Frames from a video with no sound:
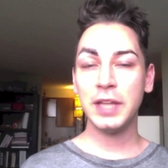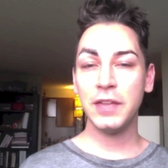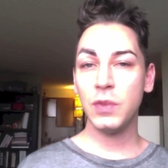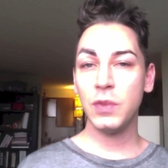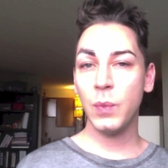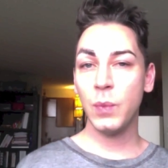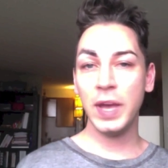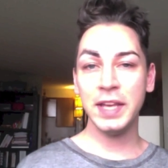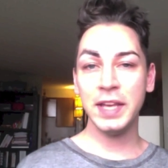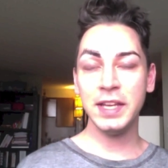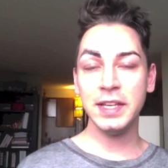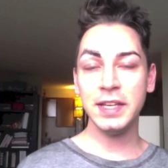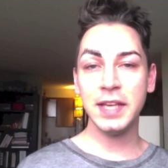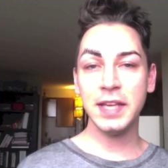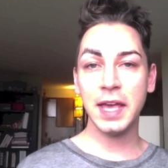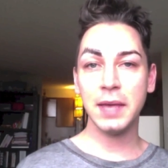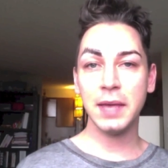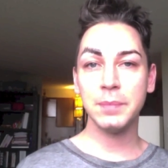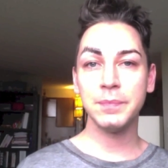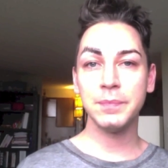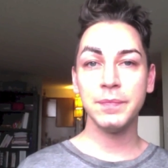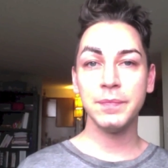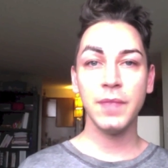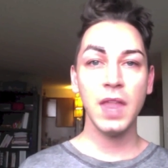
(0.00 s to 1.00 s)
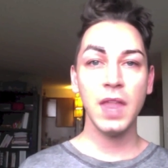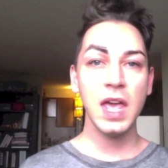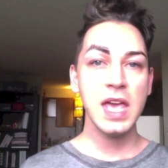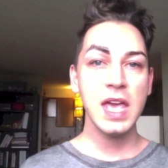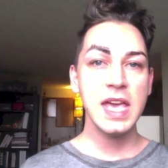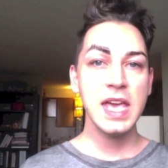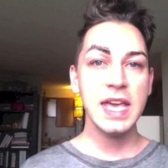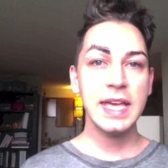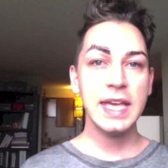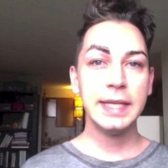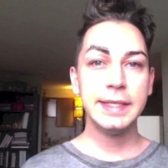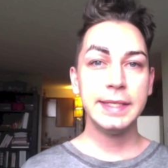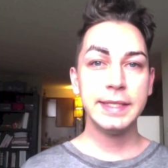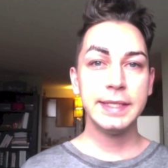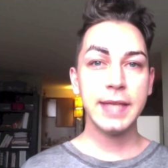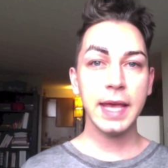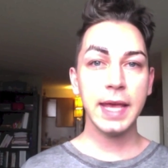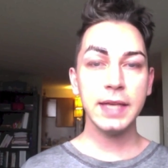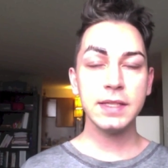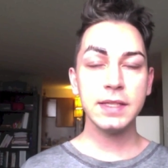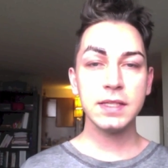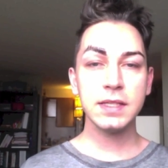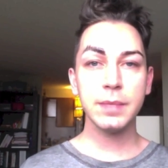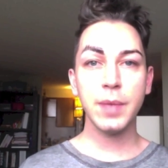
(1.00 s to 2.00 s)
the waiting game. It
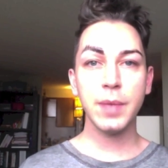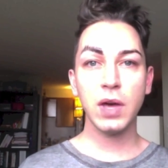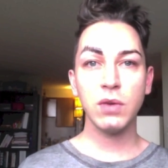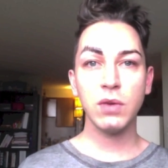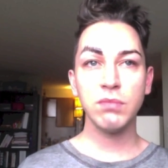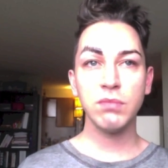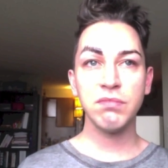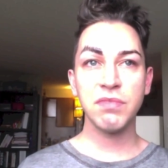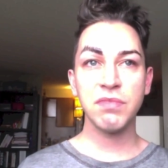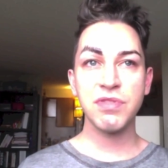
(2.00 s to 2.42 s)
takes about